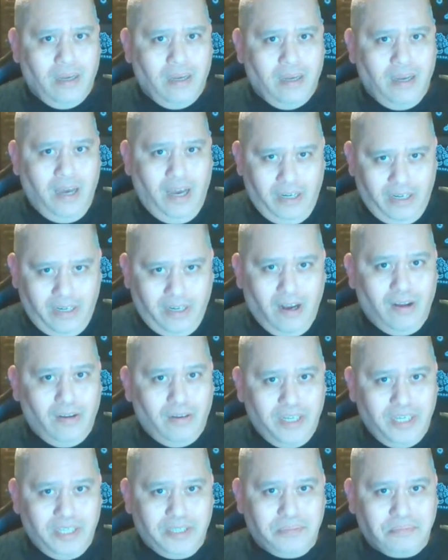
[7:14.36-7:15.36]
I
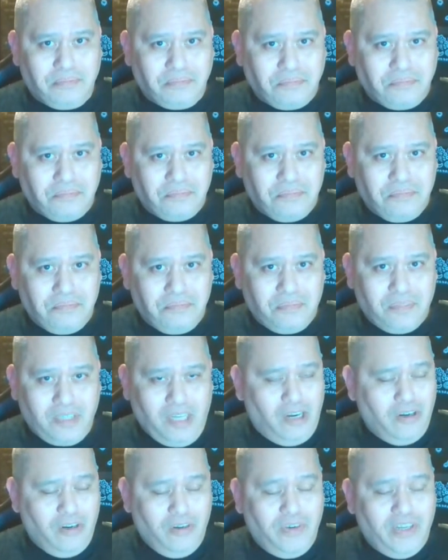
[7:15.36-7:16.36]
called it. I
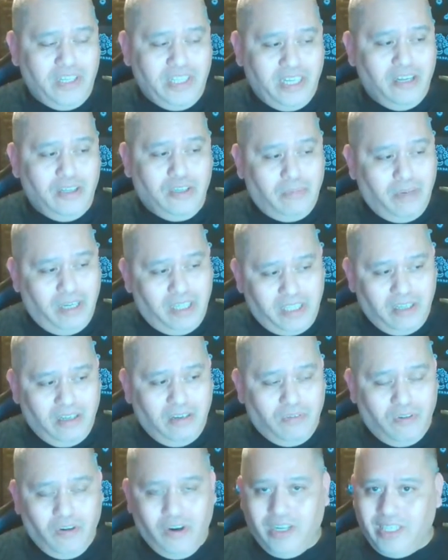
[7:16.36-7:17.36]
don't know if I said it to
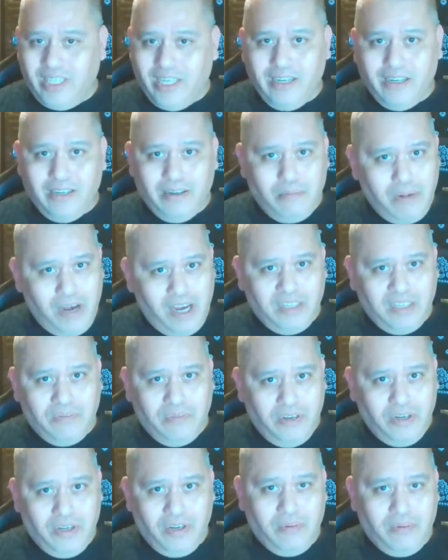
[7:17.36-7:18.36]
myself or I said it in a past
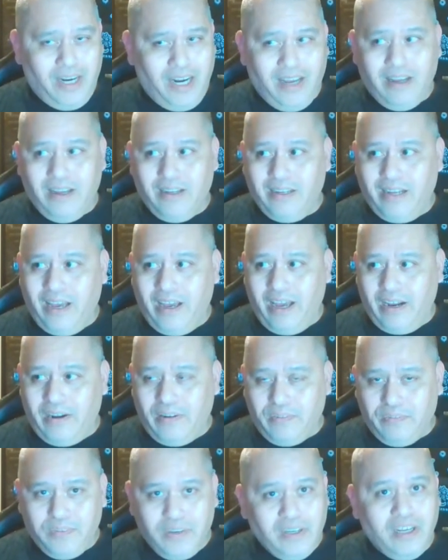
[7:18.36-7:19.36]
video, but I had a
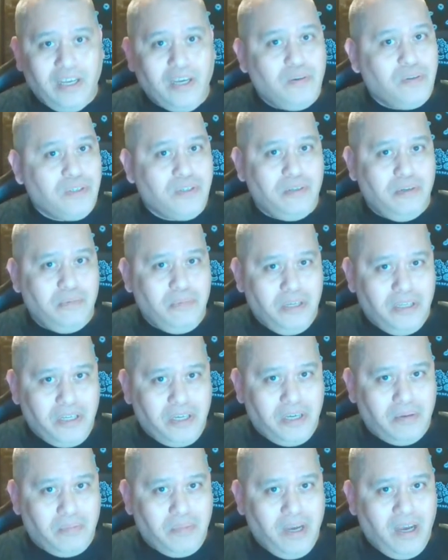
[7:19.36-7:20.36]
feeling it was going to be
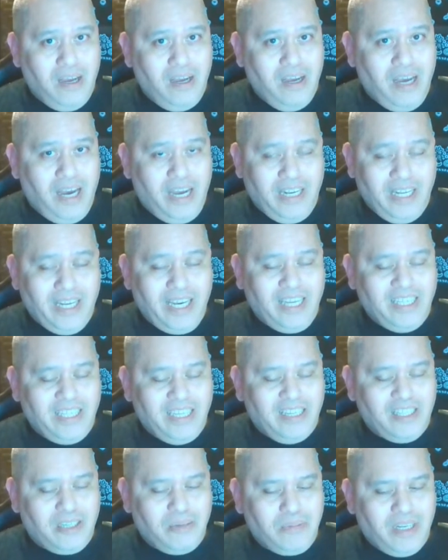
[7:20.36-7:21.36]
them. I think I
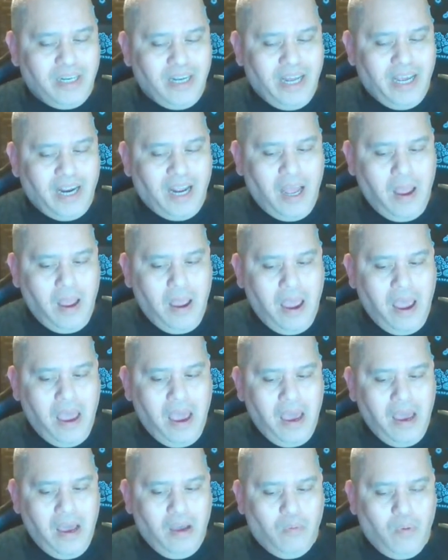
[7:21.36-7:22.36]
said something like,
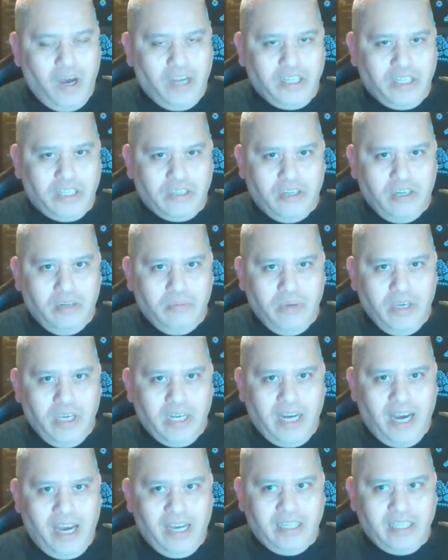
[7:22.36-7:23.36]
watch, it's going to be
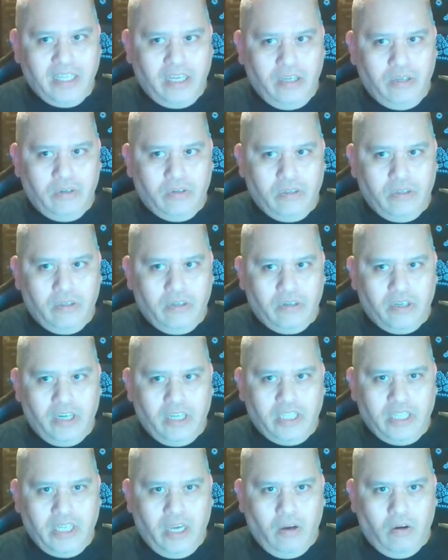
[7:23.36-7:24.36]
guys that they're going
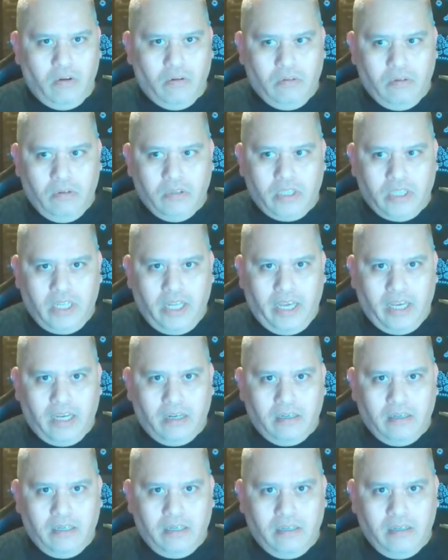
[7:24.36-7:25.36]
to say, oh, looks
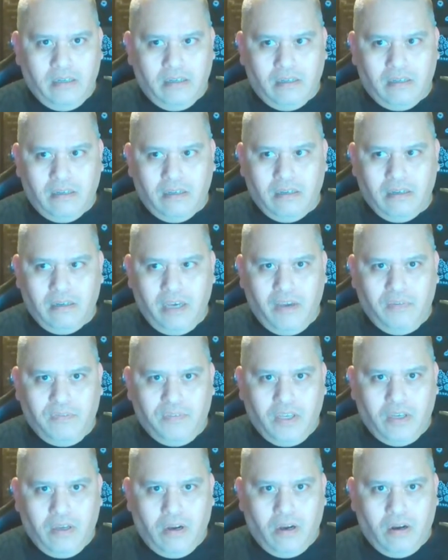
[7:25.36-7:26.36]
like
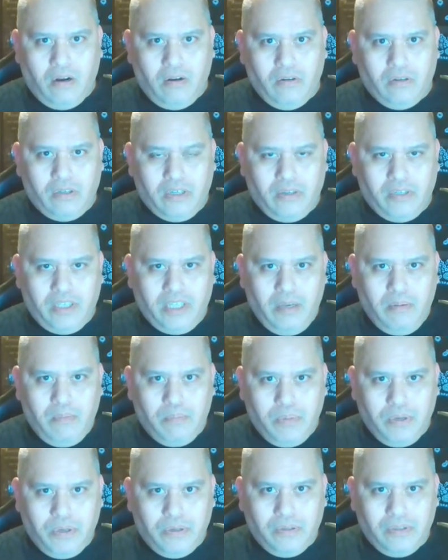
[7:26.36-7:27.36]
FTR. Look, the same
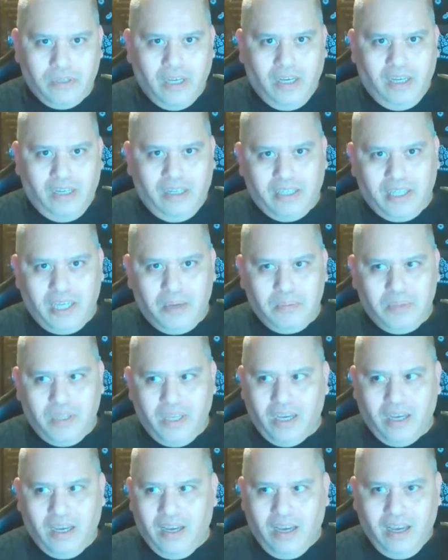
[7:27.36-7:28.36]
build, the same thing.